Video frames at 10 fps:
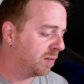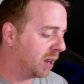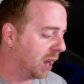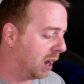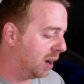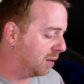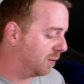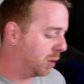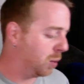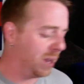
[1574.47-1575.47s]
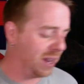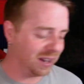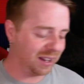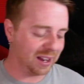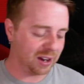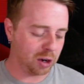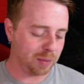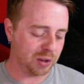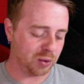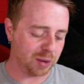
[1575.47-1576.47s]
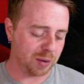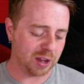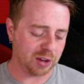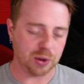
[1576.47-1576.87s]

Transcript: For the Wii, I did get Kirby's Dream Collection,